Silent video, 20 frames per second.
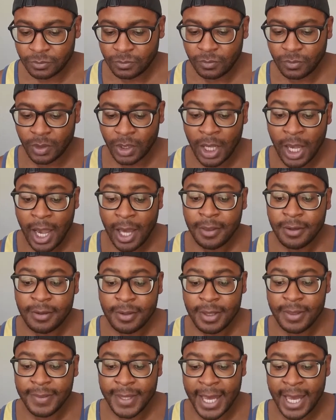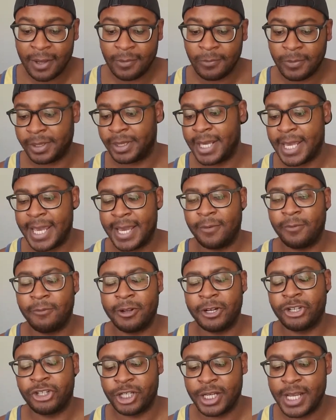Other than that, when
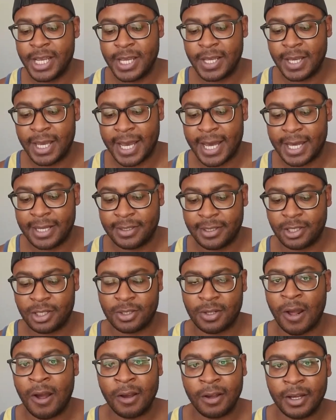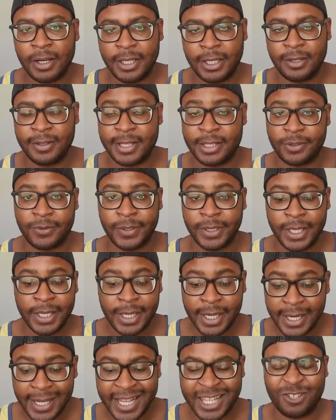she has a song on here that's really
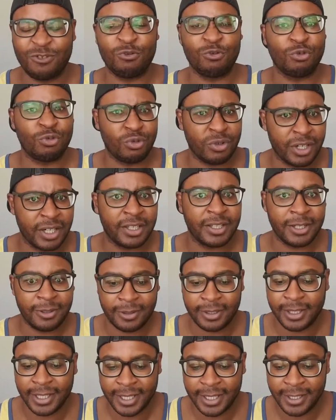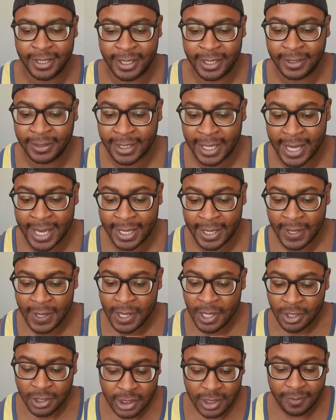good, it's really good. Like
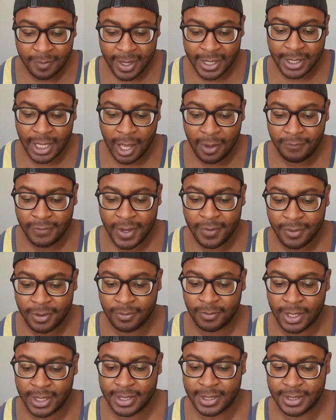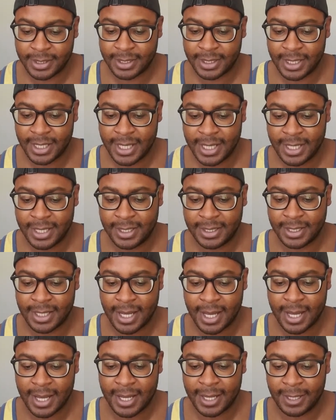some of my top favorite ones is
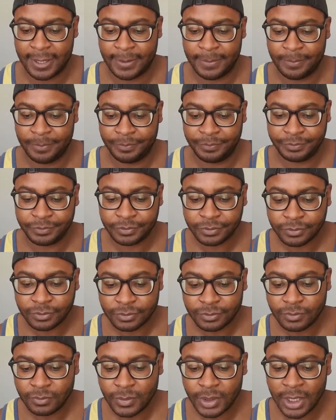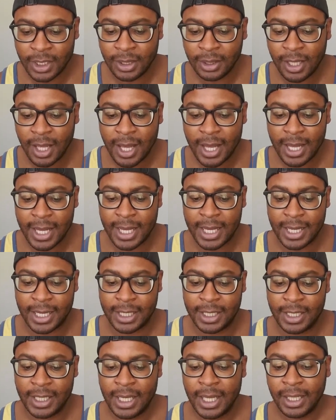
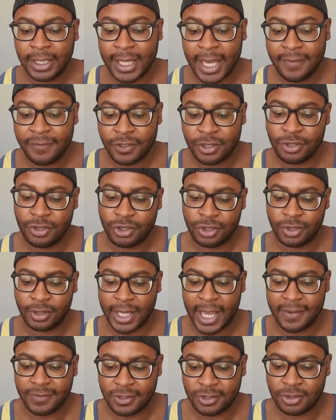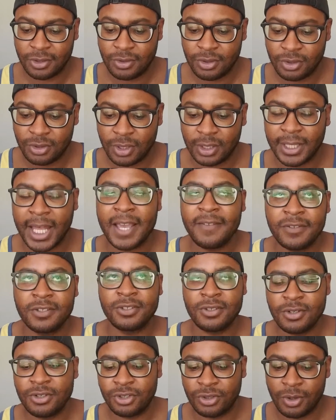Life's Too
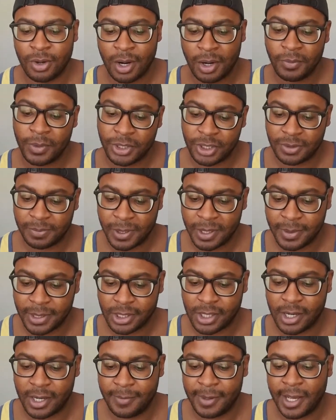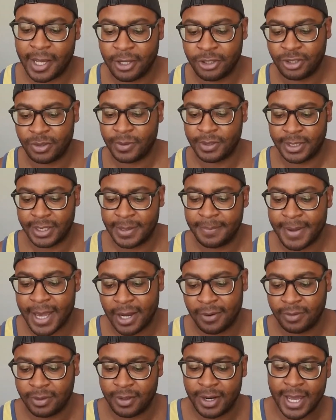Short, which is pretty much talking about how she wants to get back with
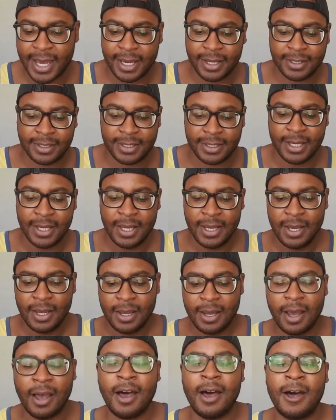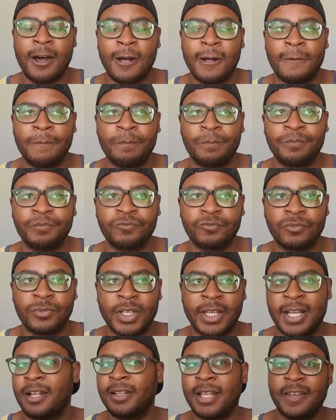her ex, and
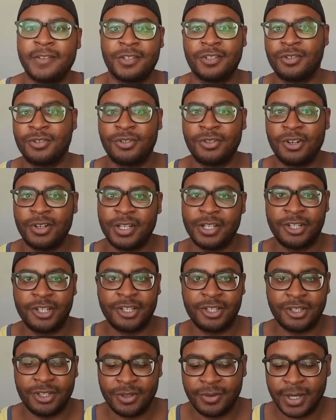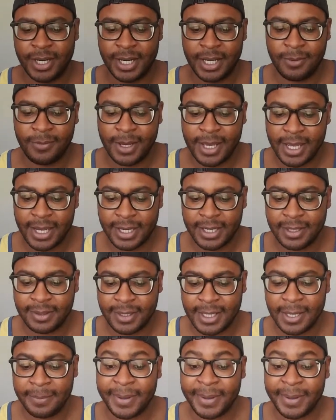how life's too short, they should just do it anyway, kind of thing.